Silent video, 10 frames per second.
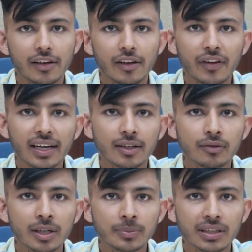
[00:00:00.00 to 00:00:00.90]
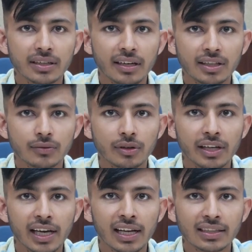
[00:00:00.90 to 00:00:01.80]
Effective tips and tricks for
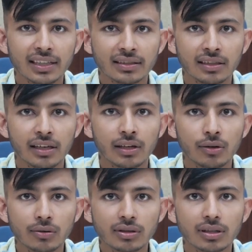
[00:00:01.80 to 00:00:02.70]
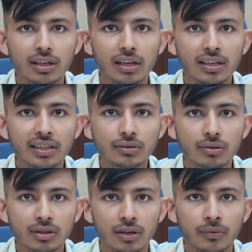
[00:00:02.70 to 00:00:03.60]
DLR section includes learning
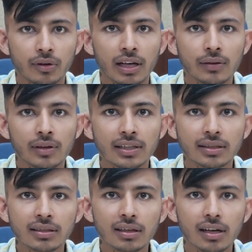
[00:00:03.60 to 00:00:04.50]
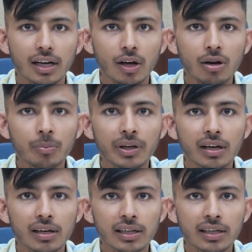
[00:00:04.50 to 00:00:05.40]
shortcut for calculation, developing a
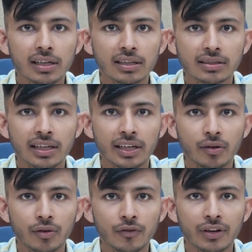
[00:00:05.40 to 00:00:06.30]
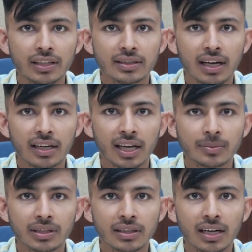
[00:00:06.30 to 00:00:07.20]
clear understanding of different chart types
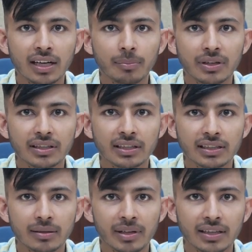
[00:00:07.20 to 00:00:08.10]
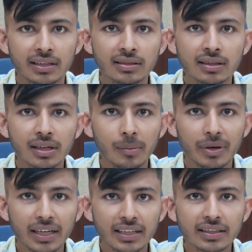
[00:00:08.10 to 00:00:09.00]
and data presentation methods,
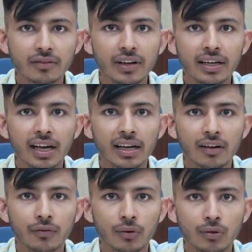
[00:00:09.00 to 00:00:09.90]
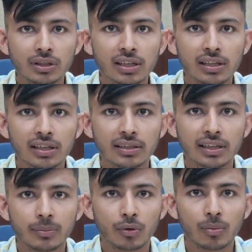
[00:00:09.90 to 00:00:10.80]
practicing Venn diagram for logical
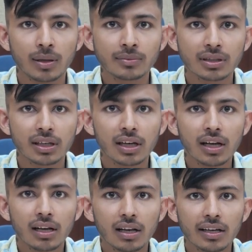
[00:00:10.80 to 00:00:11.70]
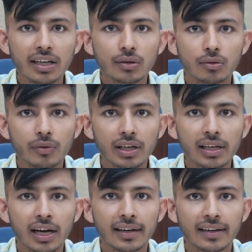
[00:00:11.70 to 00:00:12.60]
reasoning problem, learning to quickly
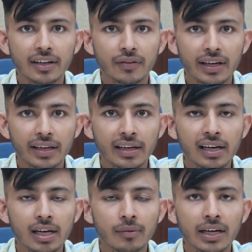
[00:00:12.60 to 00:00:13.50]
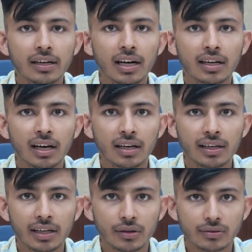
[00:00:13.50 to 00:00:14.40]
identify irrelevant data
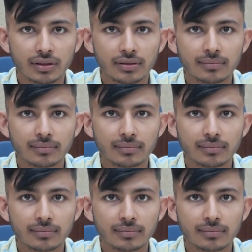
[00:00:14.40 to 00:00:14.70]
in a question.